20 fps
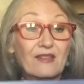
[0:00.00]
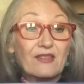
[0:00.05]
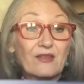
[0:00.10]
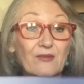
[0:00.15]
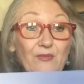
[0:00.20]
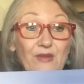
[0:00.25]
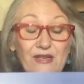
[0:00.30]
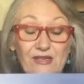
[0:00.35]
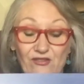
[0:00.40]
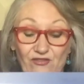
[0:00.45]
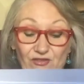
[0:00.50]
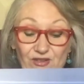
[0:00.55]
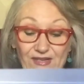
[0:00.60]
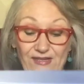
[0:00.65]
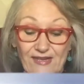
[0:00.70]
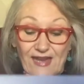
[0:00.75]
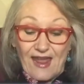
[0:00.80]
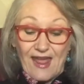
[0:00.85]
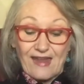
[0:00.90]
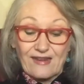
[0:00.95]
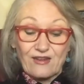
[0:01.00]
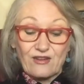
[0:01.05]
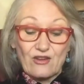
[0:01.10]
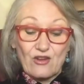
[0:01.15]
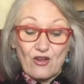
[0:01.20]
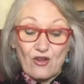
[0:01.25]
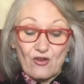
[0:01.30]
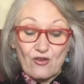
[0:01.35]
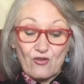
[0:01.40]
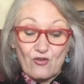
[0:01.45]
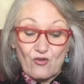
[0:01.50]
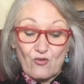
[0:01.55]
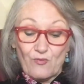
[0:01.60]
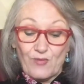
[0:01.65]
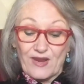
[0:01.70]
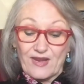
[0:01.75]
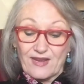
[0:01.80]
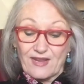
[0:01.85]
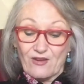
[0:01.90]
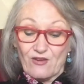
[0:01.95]
the mistress had no
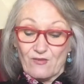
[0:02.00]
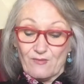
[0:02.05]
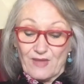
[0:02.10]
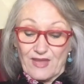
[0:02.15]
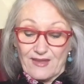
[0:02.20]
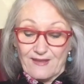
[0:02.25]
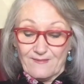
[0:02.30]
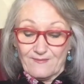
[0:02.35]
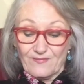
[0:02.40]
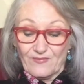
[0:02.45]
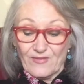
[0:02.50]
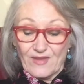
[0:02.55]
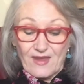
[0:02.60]
pity on me,